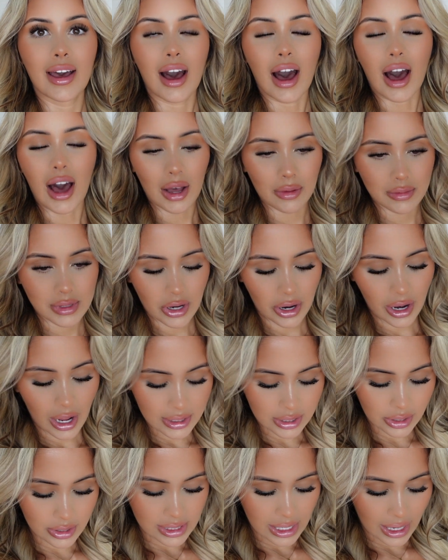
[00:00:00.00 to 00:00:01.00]
Sorry,
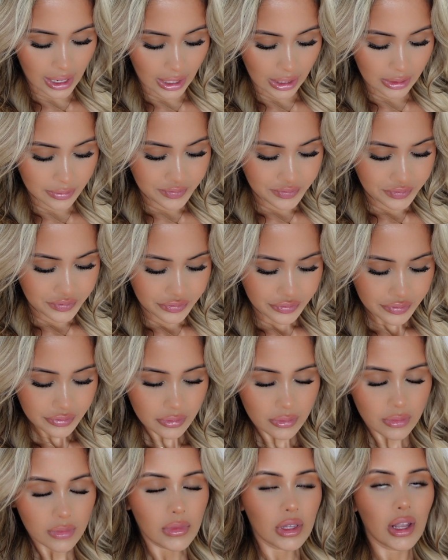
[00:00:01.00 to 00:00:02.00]
as I was saying,
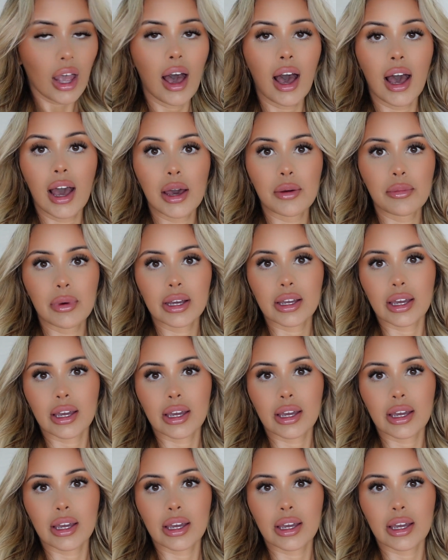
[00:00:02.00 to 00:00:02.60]
I'm